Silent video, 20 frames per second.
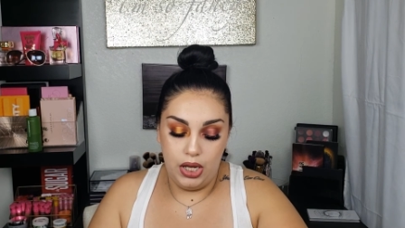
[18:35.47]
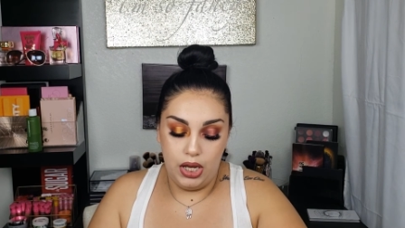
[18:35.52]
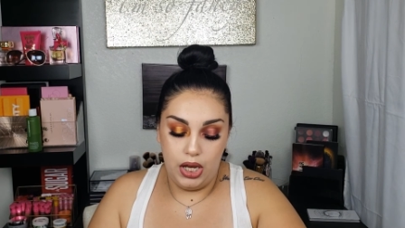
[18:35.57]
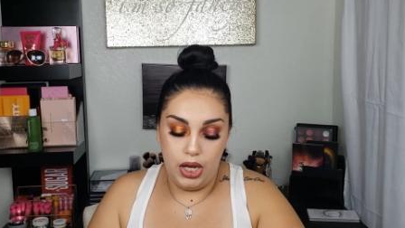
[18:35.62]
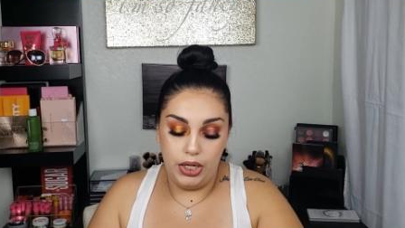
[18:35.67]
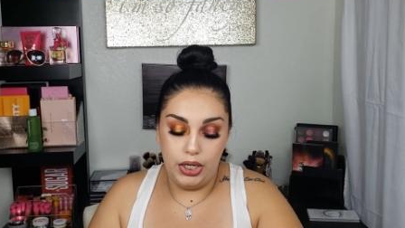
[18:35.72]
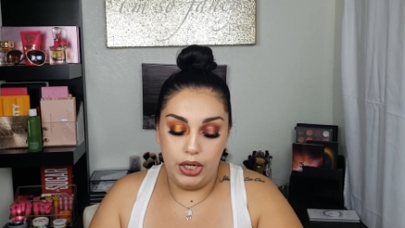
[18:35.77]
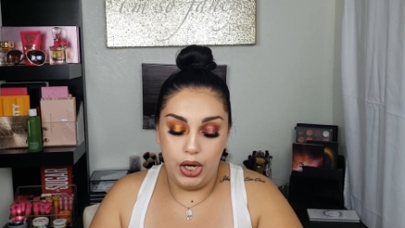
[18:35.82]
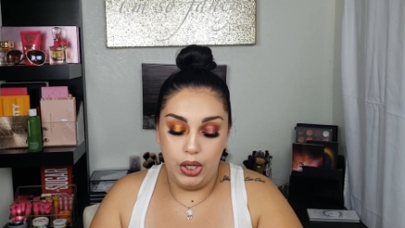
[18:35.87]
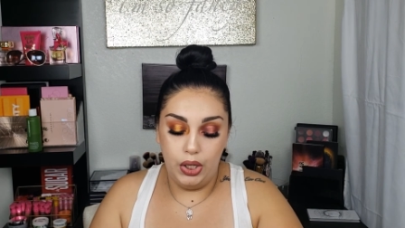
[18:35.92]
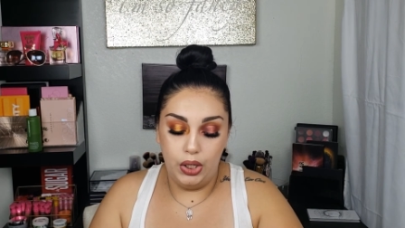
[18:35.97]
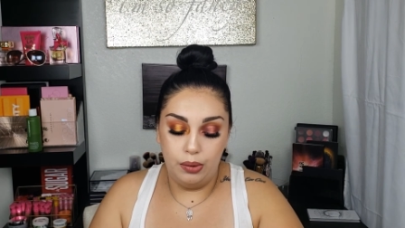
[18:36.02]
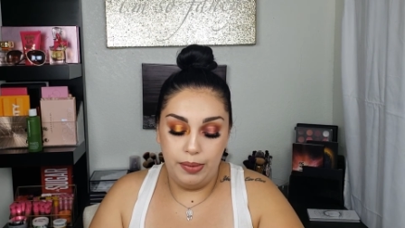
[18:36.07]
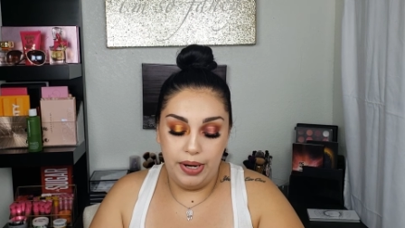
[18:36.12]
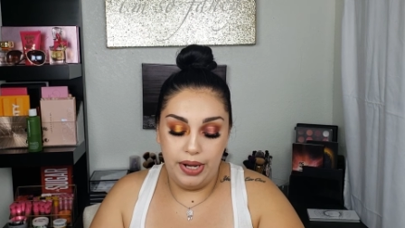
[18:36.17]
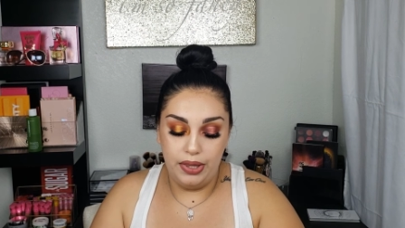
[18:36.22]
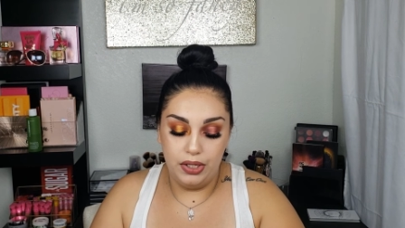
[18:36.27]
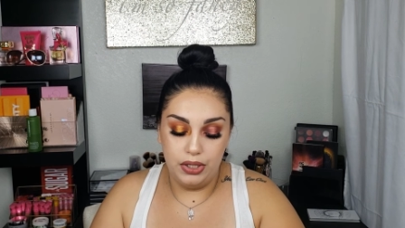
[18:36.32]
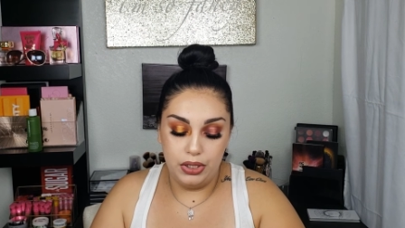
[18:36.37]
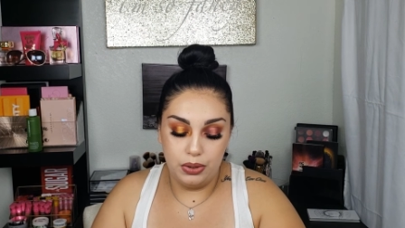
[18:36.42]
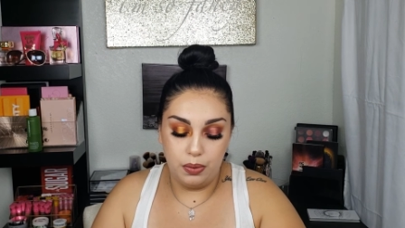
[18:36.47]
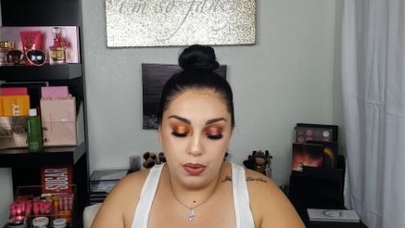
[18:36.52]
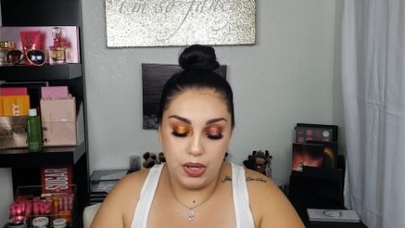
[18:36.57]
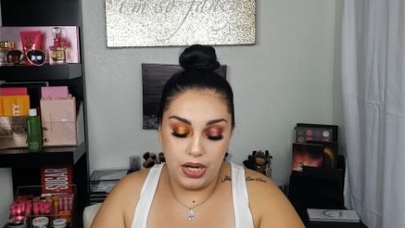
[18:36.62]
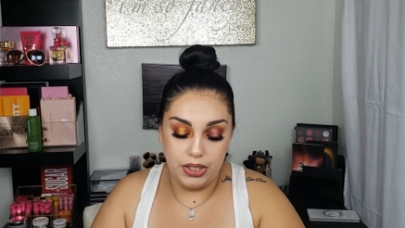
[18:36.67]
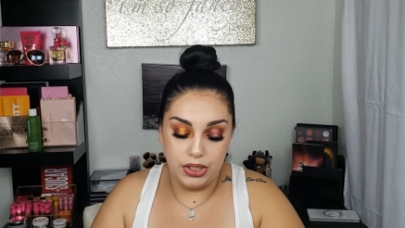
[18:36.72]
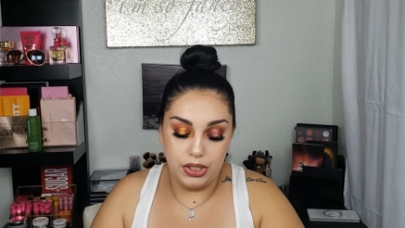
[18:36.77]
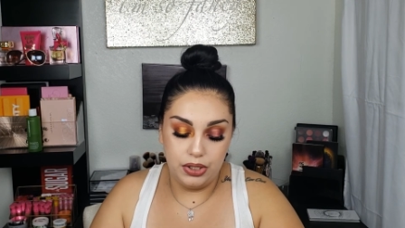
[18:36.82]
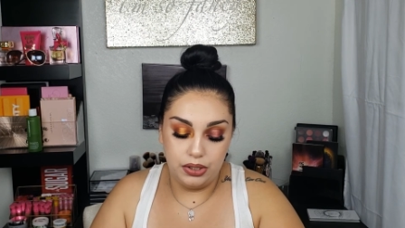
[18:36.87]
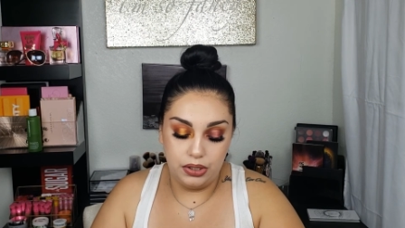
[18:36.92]
a color by the
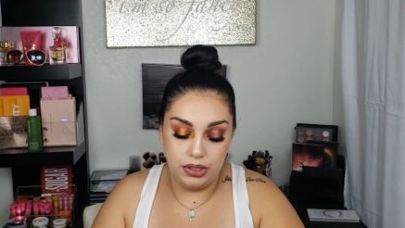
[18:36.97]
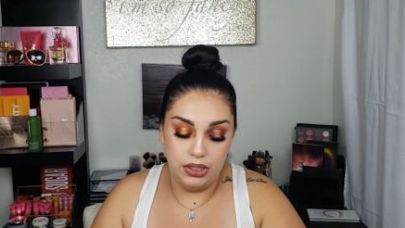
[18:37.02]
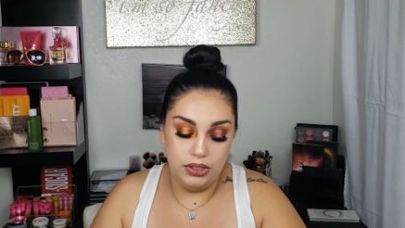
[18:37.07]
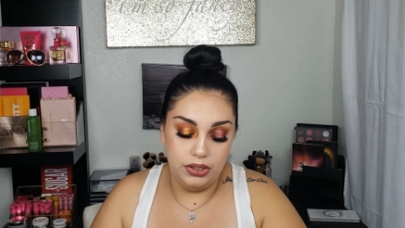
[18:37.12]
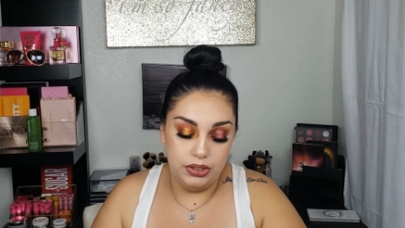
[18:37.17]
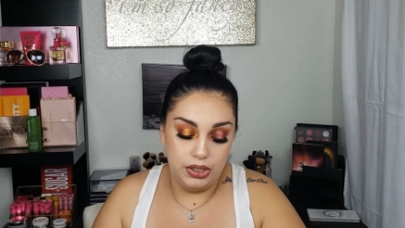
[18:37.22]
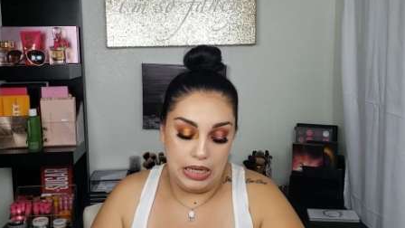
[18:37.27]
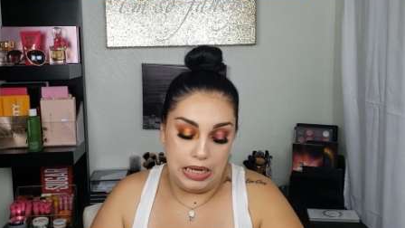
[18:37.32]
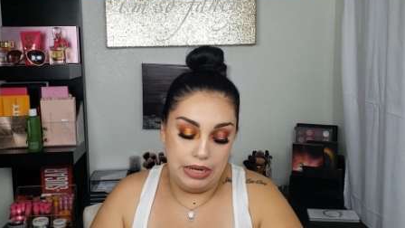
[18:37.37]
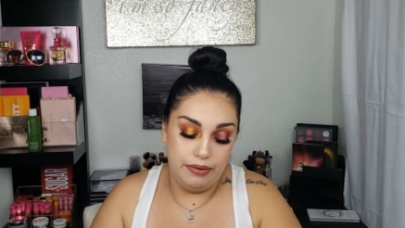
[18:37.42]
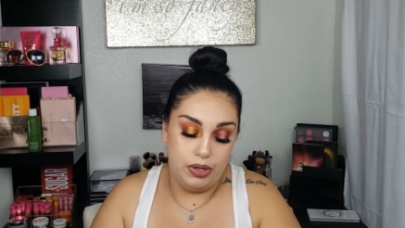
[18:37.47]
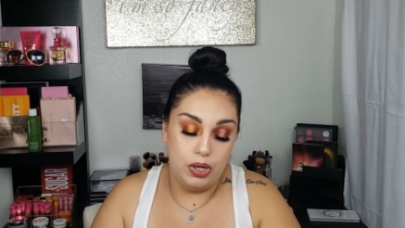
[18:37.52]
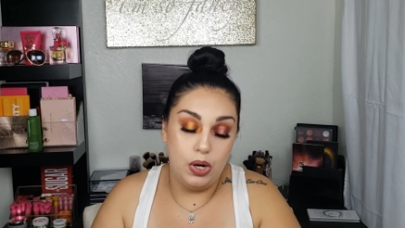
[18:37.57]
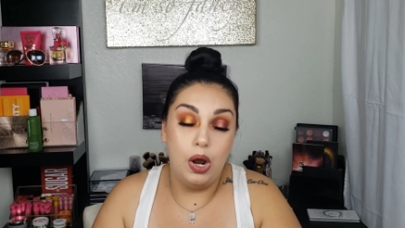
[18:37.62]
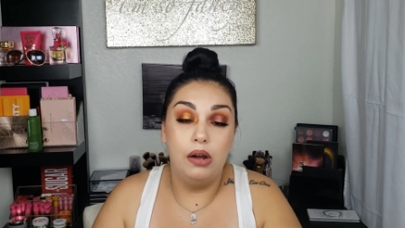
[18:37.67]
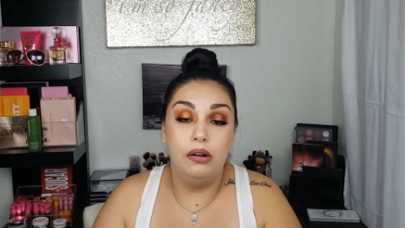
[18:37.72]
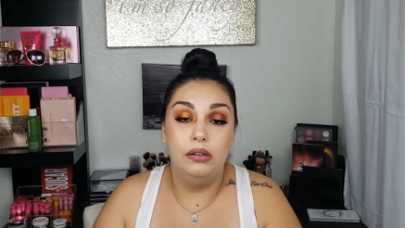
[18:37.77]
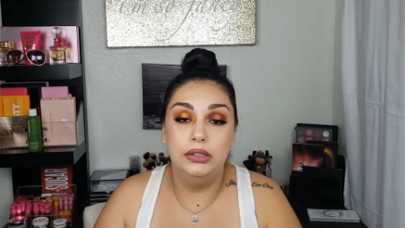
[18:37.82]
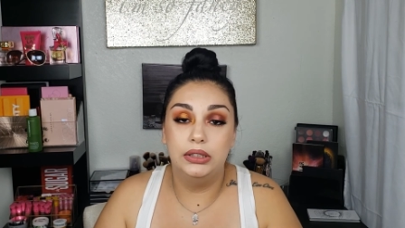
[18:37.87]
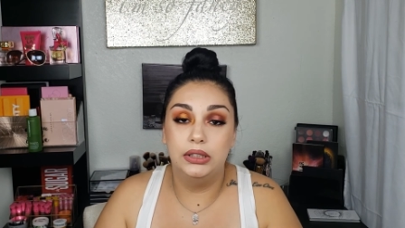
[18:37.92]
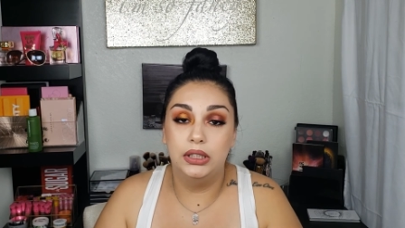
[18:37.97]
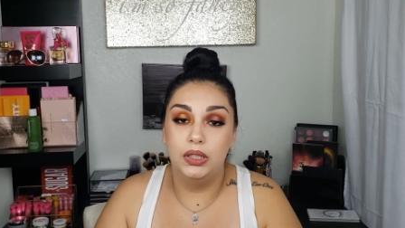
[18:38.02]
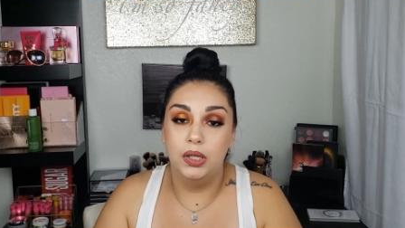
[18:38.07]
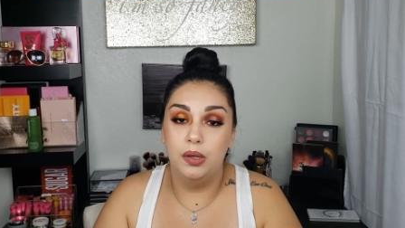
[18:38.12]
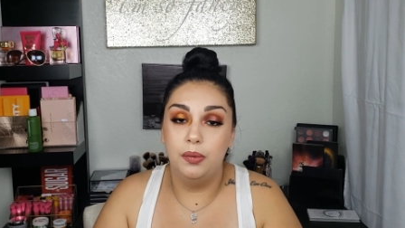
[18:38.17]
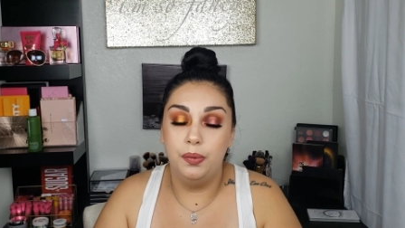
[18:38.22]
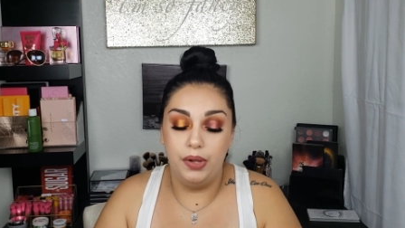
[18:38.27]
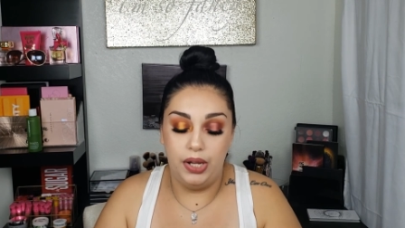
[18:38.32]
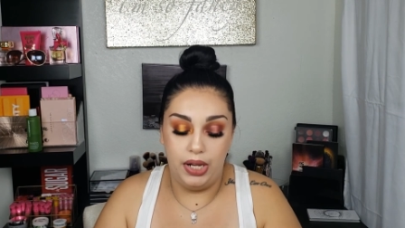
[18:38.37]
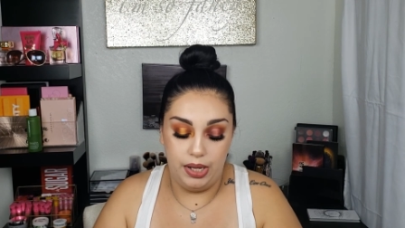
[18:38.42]
swatch because you never know how it's going to
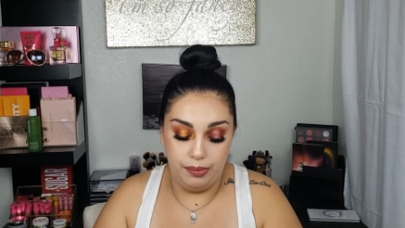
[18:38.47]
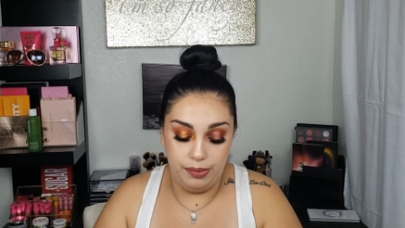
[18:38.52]
apply.